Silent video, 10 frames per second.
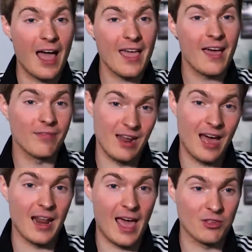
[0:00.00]
I have
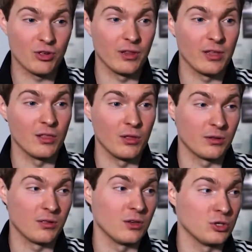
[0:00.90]
not actually
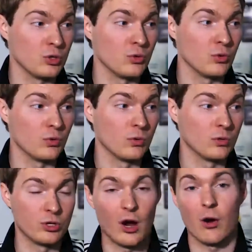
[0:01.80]
looked into
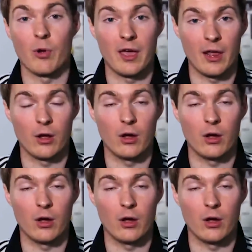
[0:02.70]
Darwin at